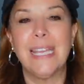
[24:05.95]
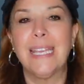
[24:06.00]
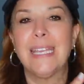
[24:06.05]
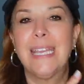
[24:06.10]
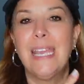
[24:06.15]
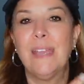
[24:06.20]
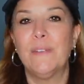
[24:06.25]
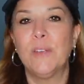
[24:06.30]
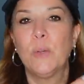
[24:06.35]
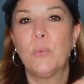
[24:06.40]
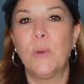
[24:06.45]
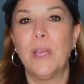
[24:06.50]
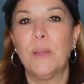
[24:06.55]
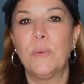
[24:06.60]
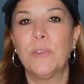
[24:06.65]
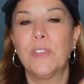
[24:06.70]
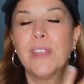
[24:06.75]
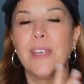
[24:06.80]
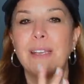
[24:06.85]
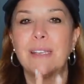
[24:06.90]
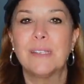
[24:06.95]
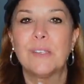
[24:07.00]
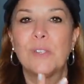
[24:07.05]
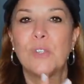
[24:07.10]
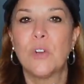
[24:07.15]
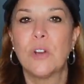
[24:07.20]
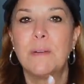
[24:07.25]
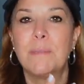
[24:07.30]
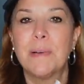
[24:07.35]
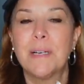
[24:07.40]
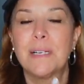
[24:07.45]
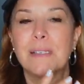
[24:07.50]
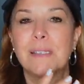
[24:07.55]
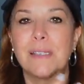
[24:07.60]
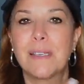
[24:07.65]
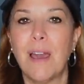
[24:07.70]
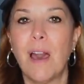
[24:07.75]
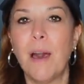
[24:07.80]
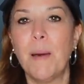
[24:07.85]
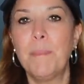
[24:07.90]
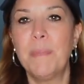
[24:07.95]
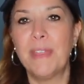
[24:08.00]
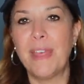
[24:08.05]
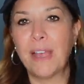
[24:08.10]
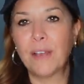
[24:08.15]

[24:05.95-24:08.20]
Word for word: and gave it away with like a Starbucks cup,